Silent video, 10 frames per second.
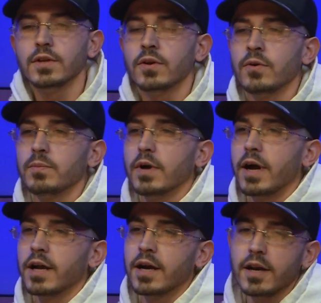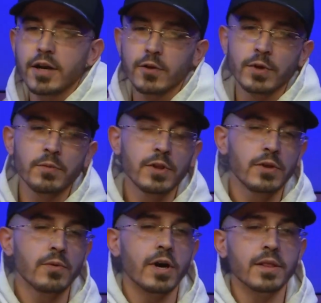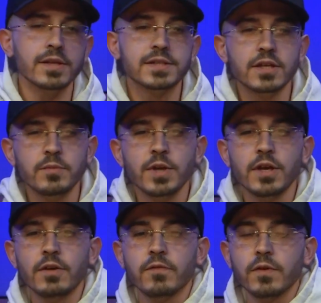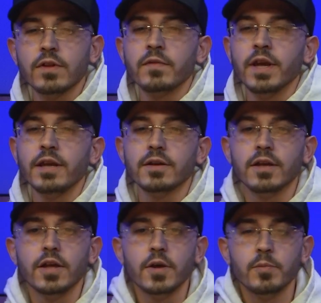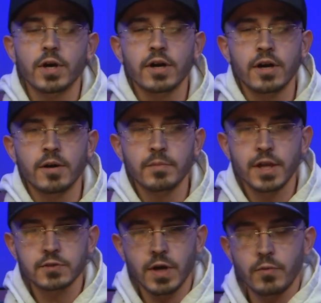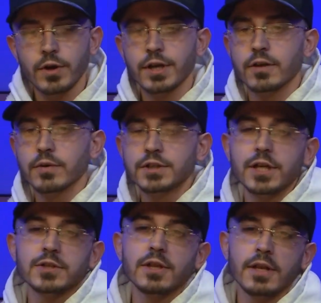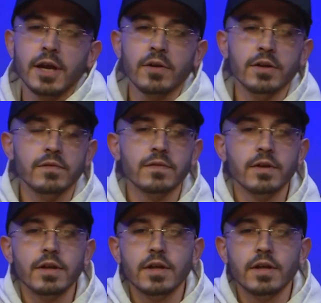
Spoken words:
you know, I kind of agree with you on the city being full of hate, but that's why we're here. We're changing the narrative.